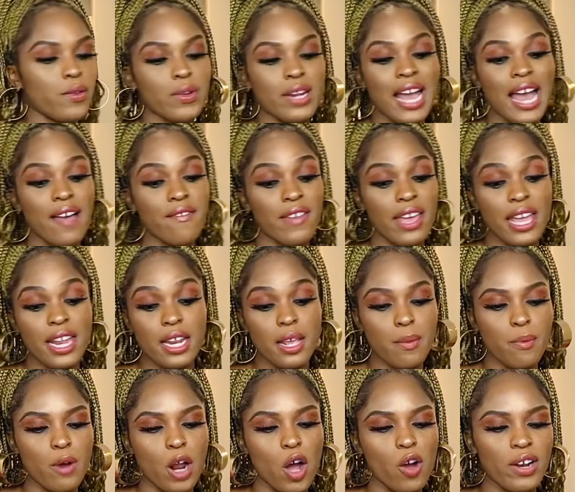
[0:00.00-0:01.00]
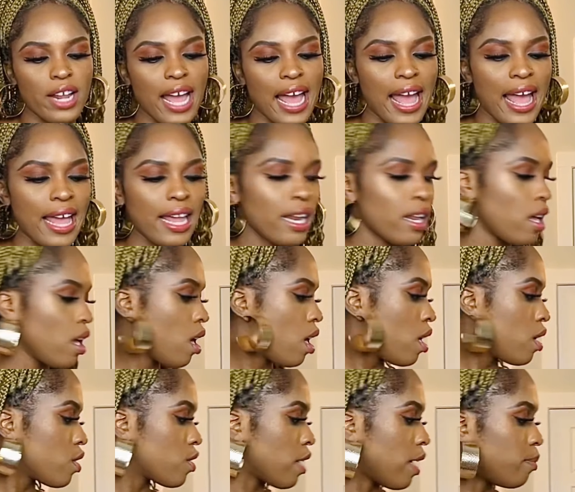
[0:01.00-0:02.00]
have any brown hat.
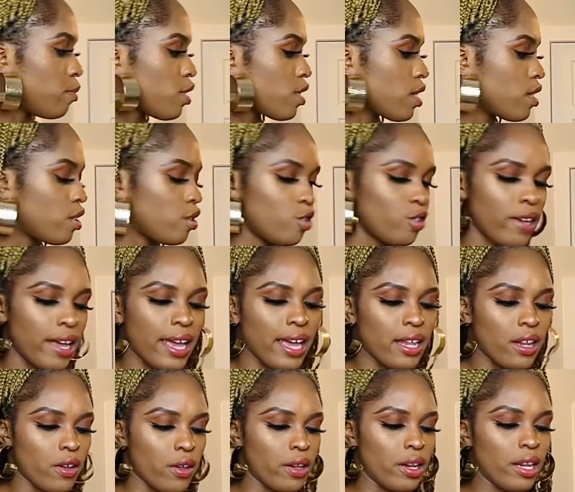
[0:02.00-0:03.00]
So I'm just gonna try it on